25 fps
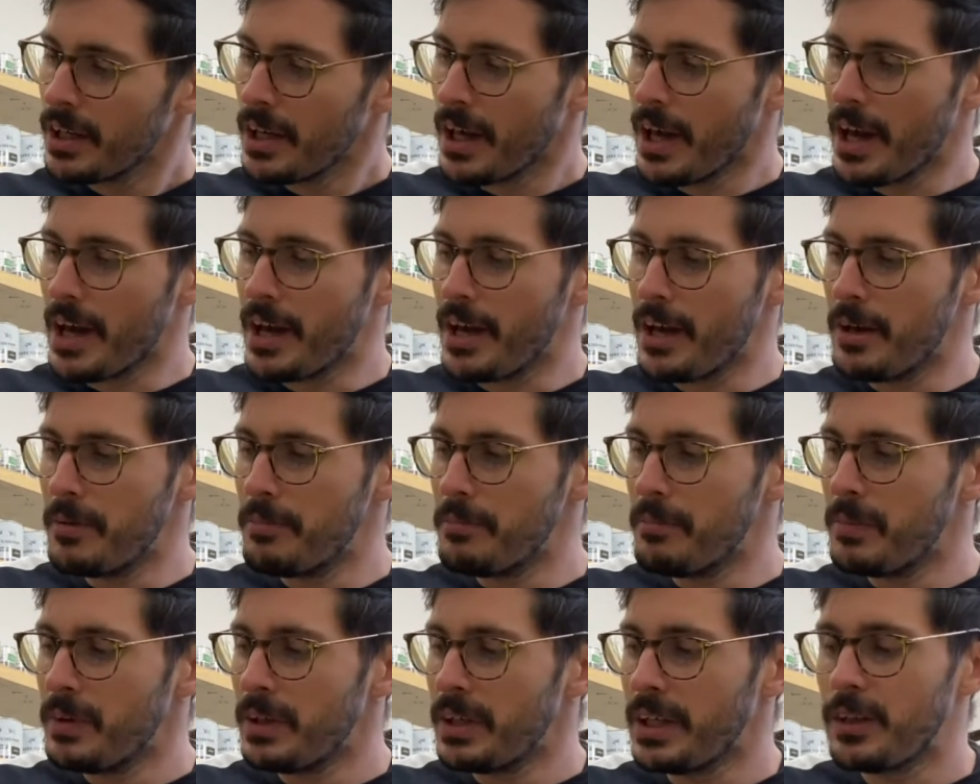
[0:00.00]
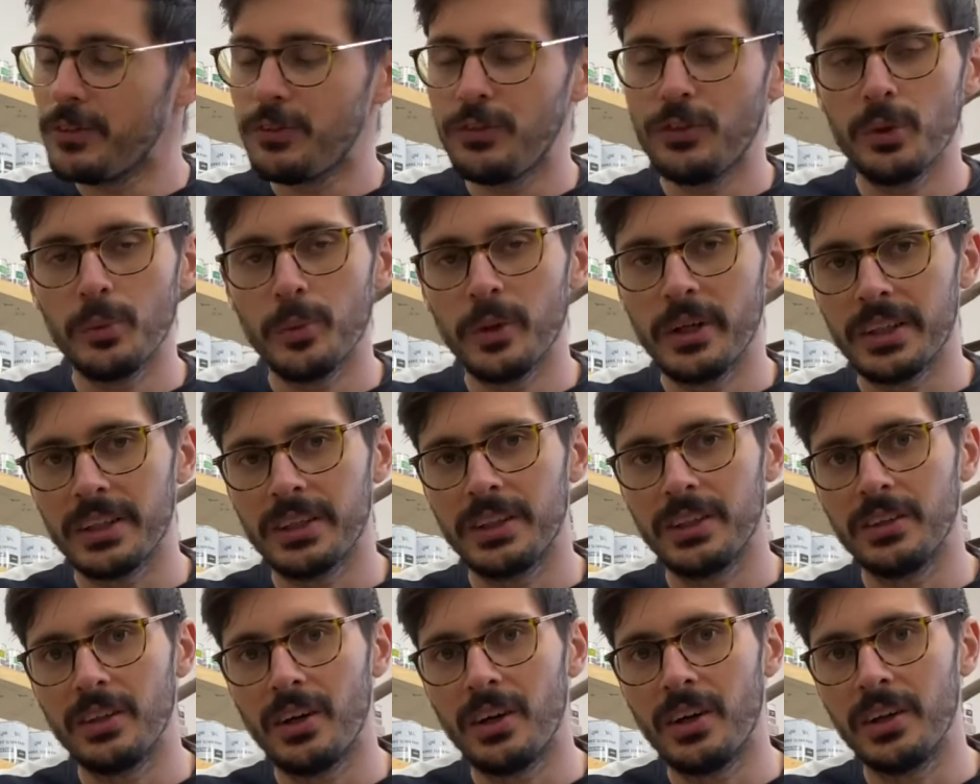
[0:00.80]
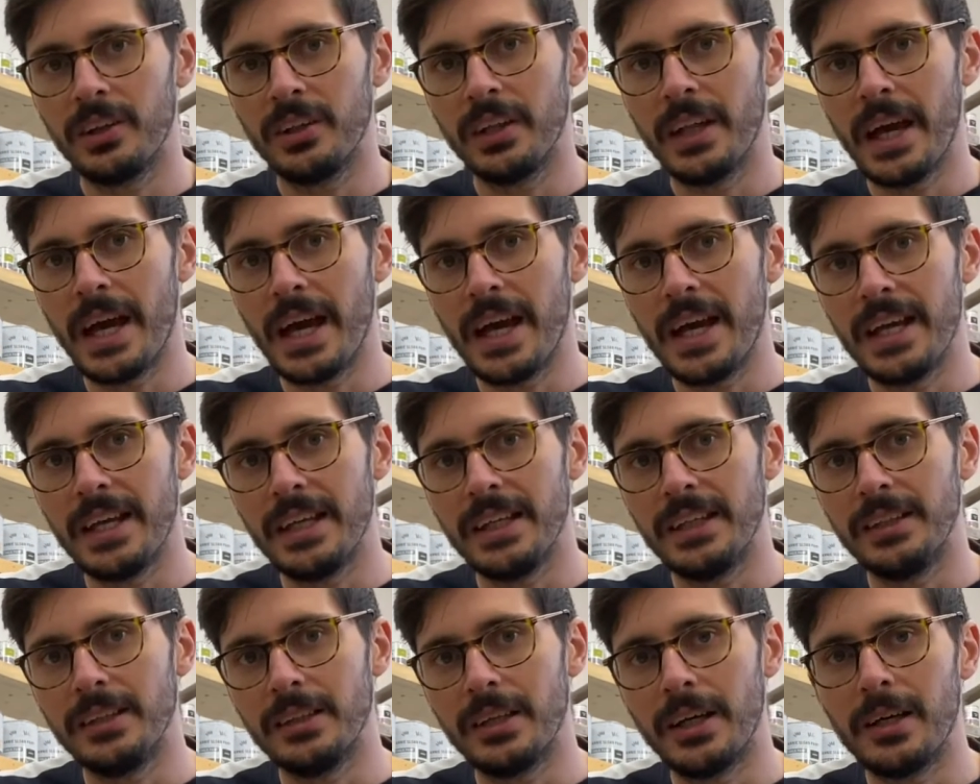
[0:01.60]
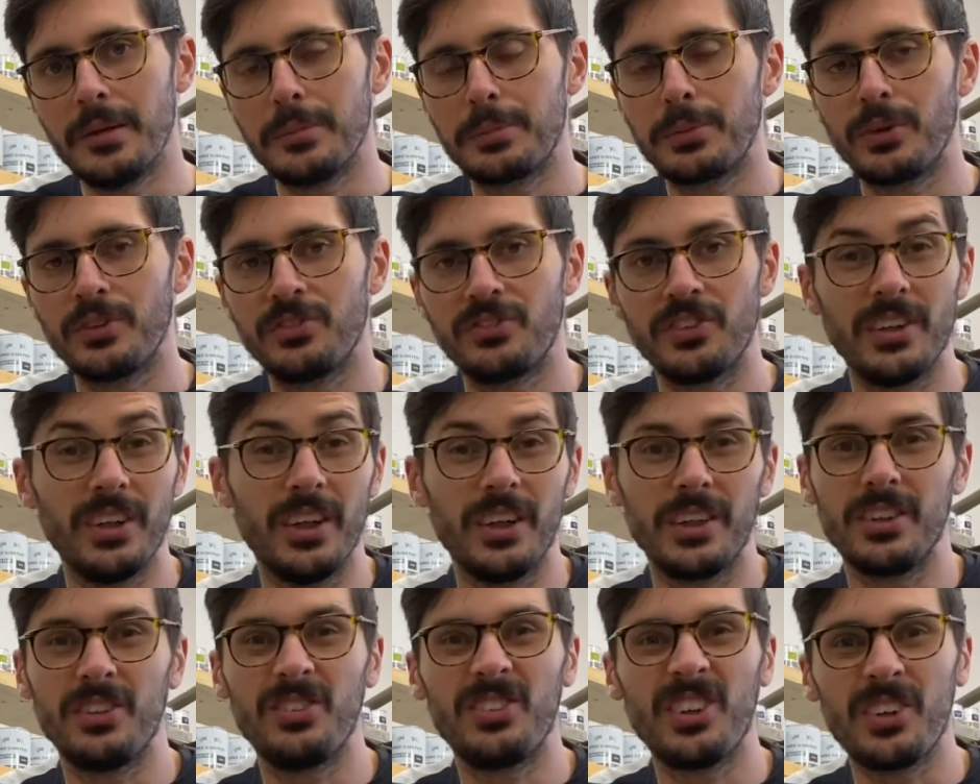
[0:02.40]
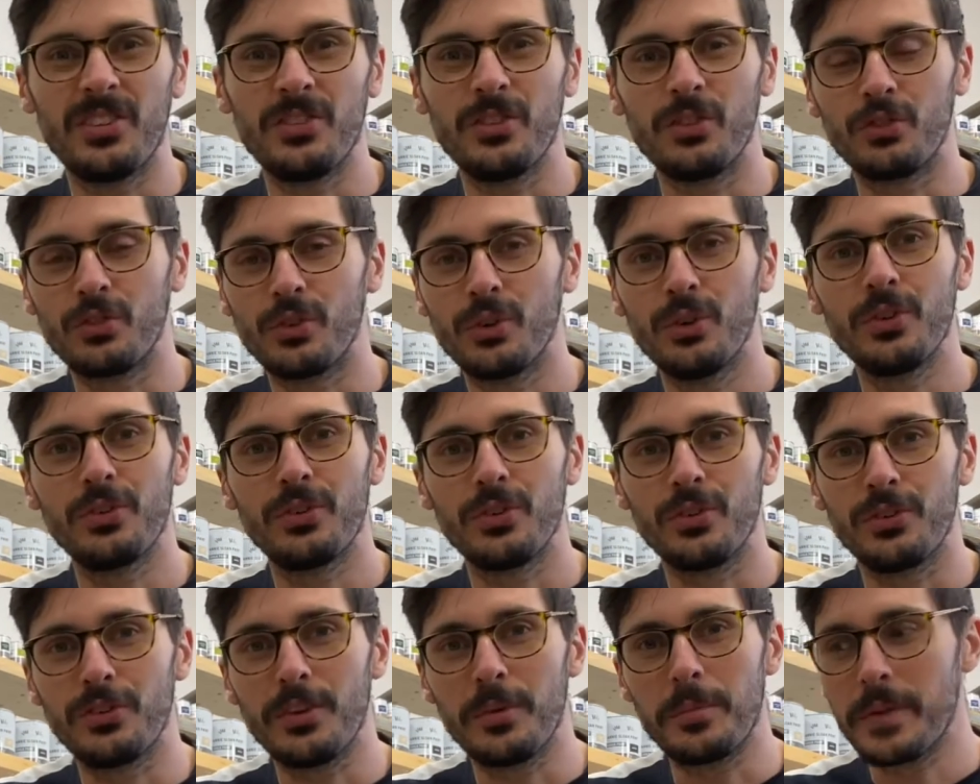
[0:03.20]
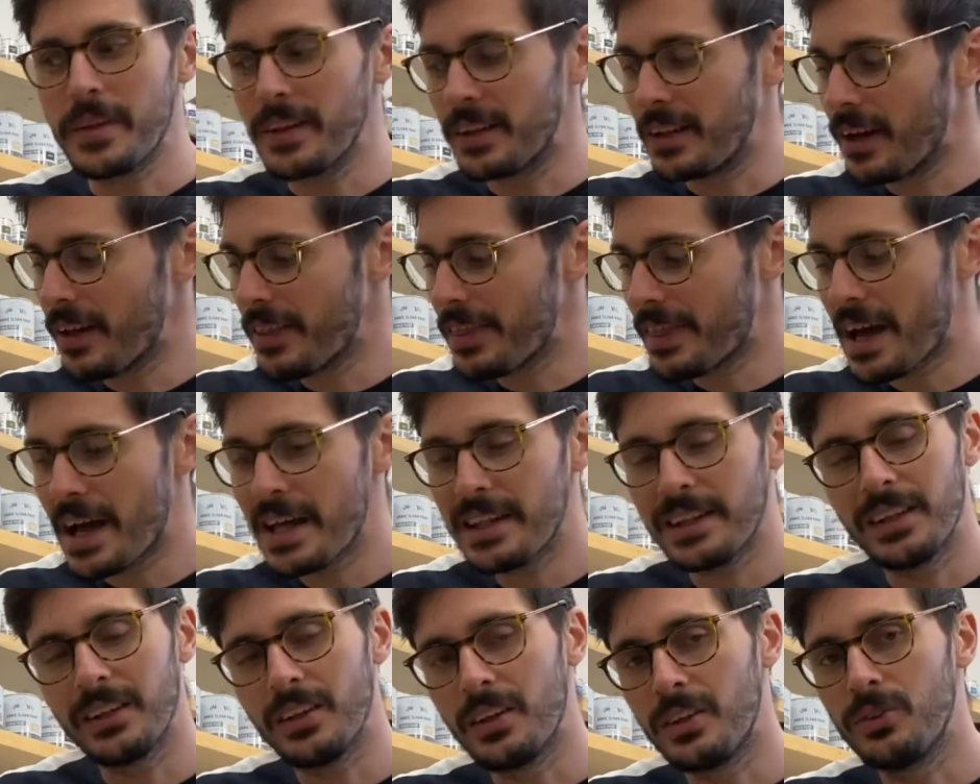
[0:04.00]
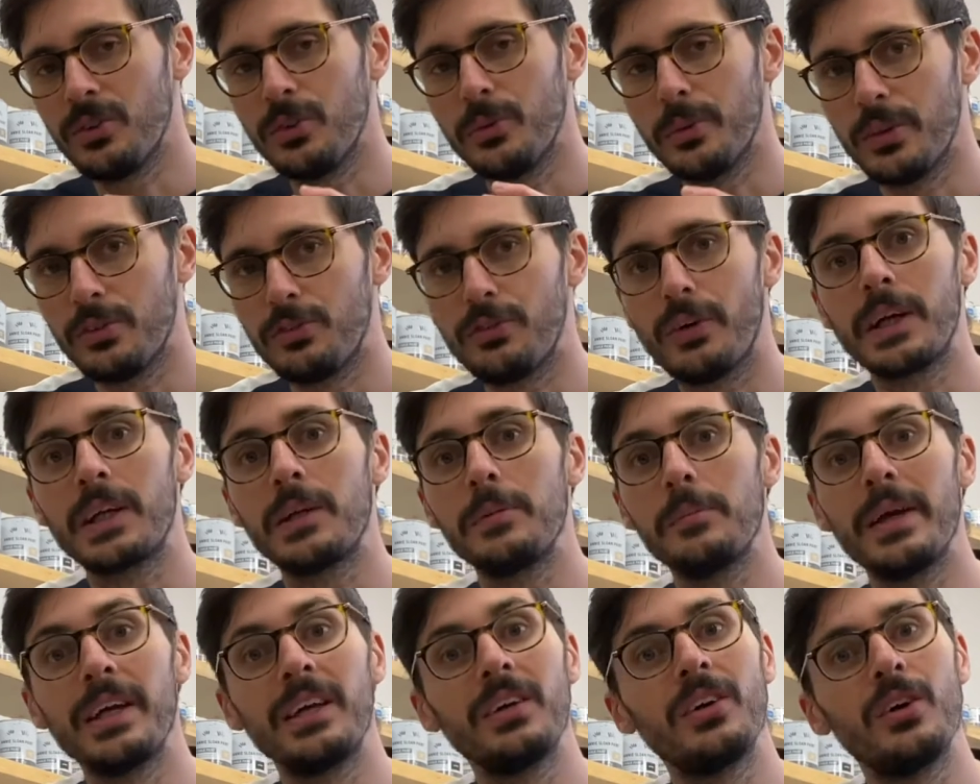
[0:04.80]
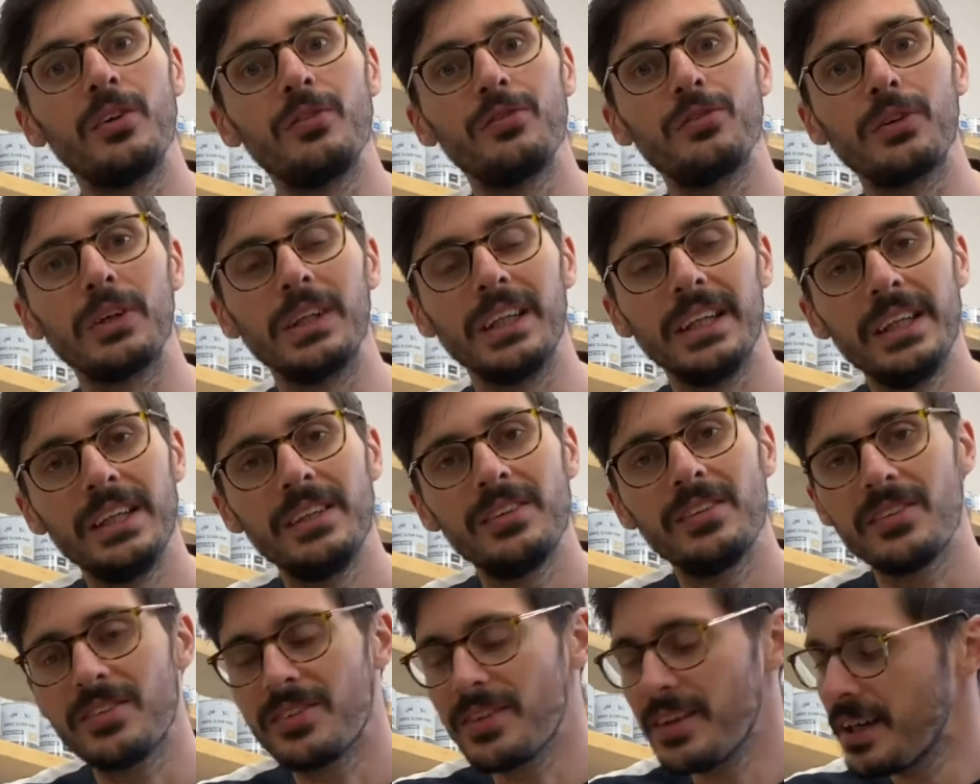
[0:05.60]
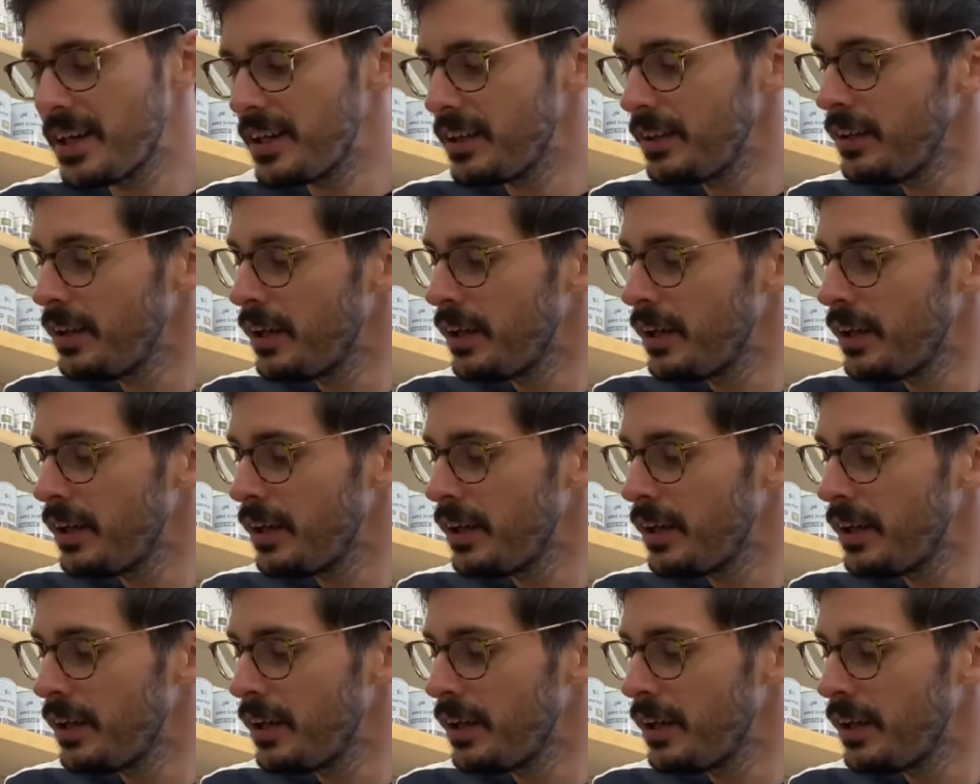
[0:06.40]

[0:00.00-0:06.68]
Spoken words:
If you're working on a project like a chest of drawers or something like that, then I'd always recommend going for a litre tin.